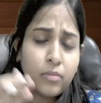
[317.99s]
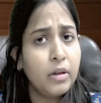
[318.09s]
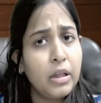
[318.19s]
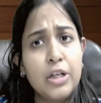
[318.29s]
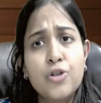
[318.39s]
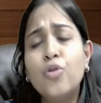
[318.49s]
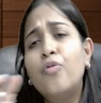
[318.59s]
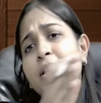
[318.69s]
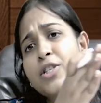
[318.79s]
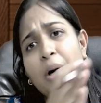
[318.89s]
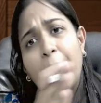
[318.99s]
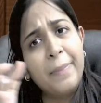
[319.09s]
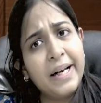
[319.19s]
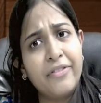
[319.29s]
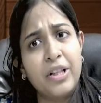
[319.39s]
So once you complete
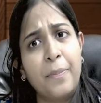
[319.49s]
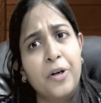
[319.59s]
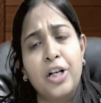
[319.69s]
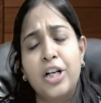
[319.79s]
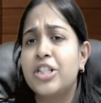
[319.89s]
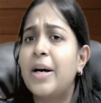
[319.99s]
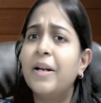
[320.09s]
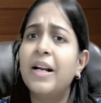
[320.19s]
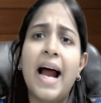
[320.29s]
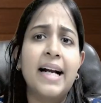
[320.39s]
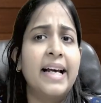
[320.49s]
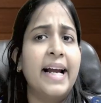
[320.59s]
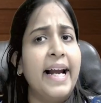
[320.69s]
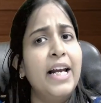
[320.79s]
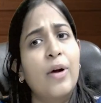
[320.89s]
with a particular chapter, at the end,
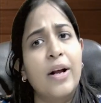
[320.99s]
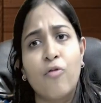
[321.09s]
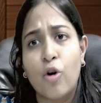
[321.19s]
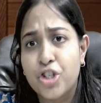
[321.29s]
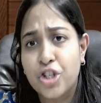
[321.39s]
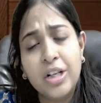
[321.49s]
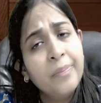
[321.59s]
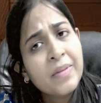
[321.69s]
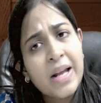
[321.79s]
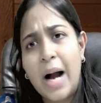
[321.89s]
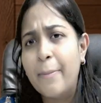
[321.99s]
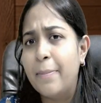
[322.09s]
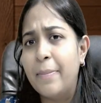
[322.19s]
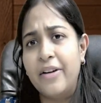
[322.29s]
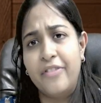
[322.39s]
you can watch the amendment
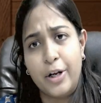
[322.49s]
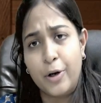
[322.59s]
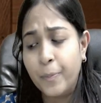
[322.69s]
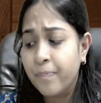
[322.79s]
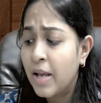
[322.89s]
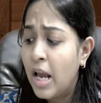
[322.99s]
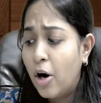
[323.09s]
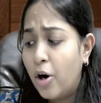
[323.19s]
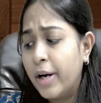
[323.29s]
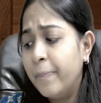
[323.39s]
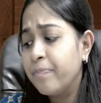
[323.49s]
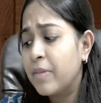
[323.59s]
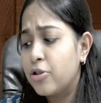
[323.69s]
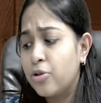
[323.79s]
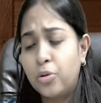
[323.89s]
video. Okay,
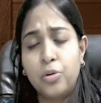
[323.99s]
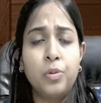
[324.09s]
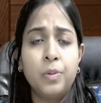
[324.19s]
so